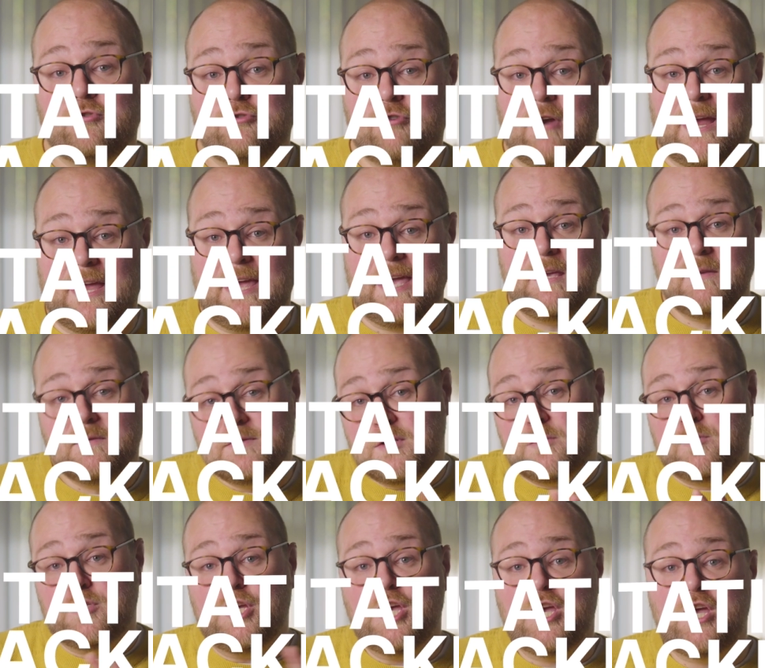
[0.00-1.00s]
tracking, so
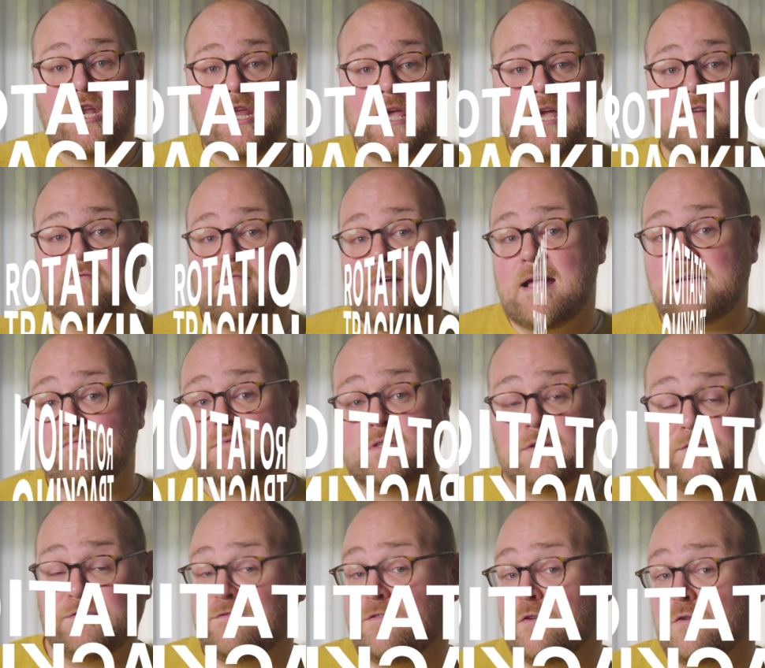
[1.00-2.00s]
turning around
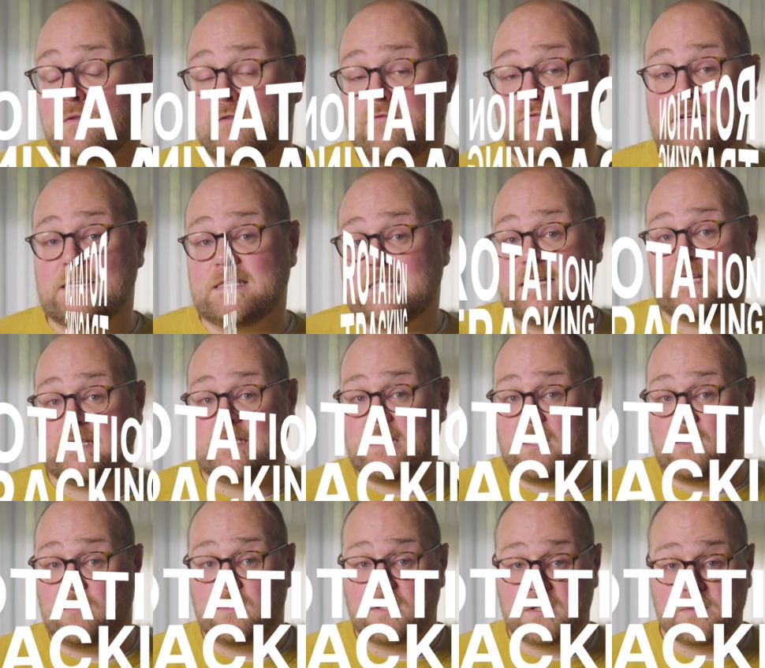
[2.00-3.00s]
a full 360
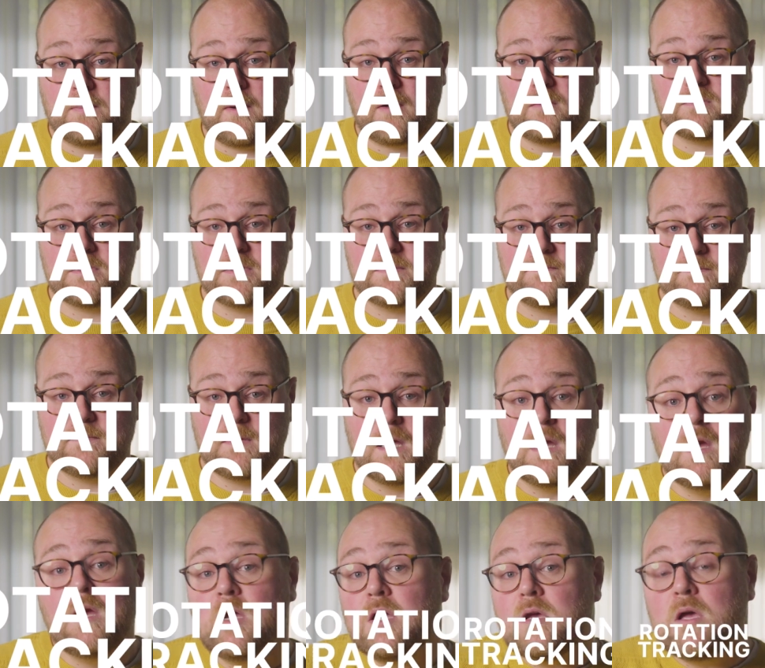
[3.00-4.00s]
on the spot,
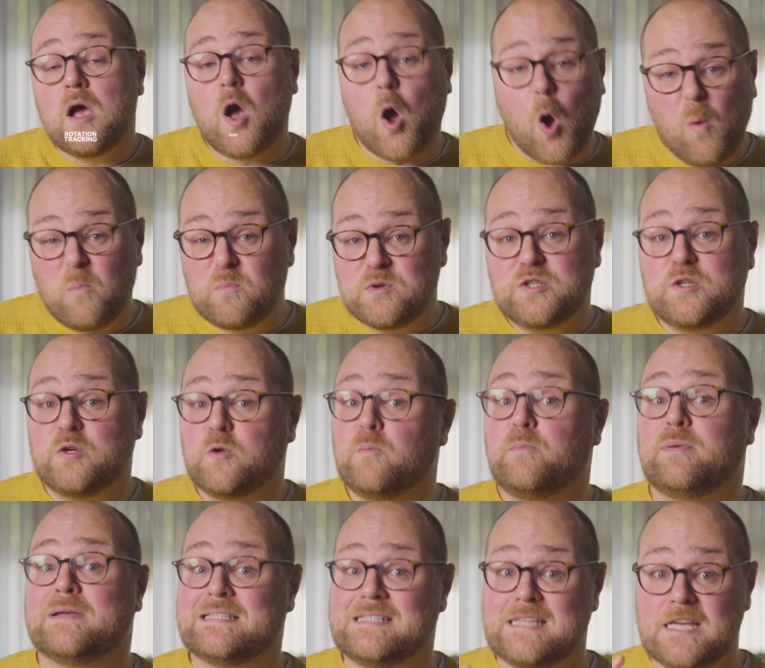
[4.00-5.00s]
optional
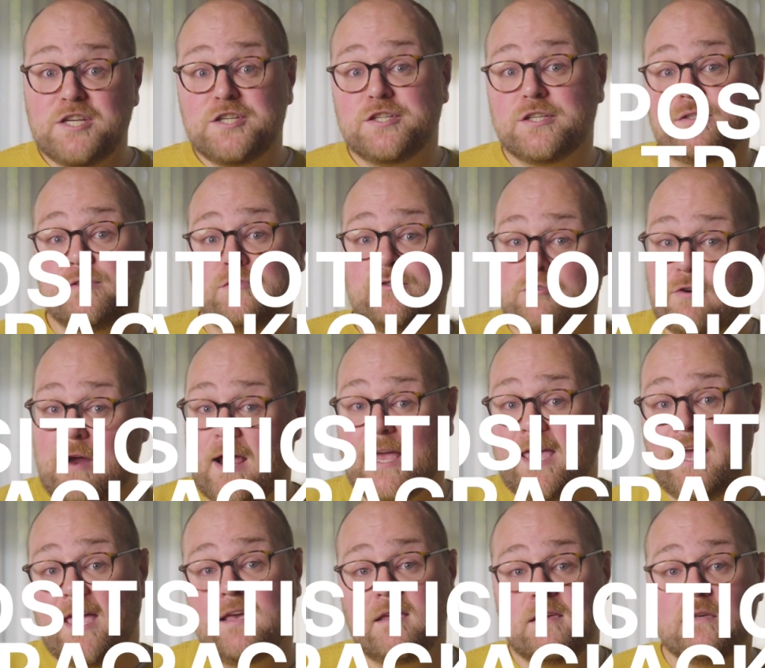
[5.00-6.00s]
position
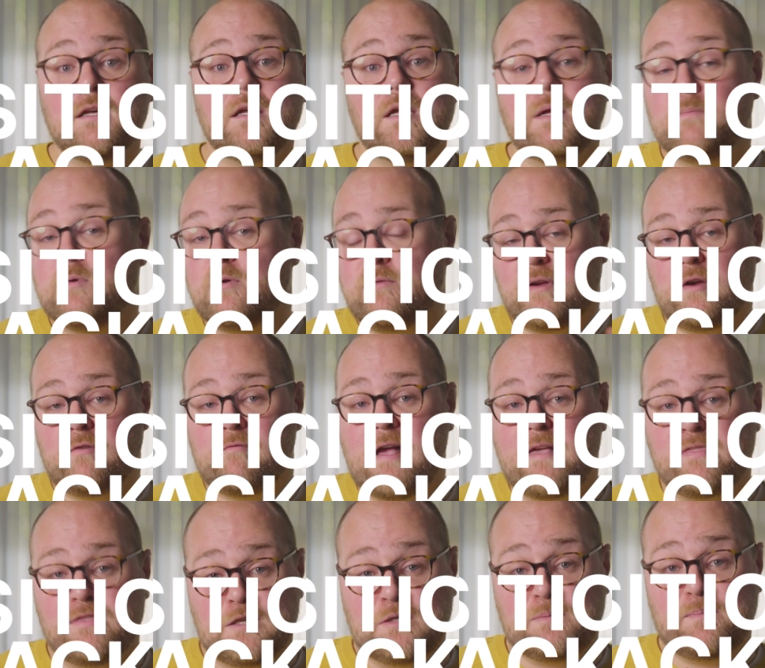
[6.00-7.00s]
tracking, moving
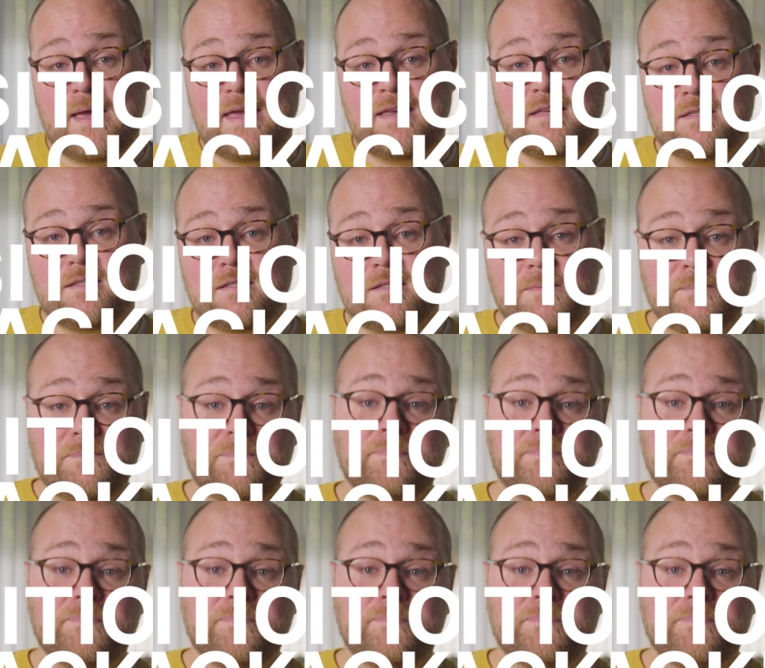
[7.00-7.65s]
around the space,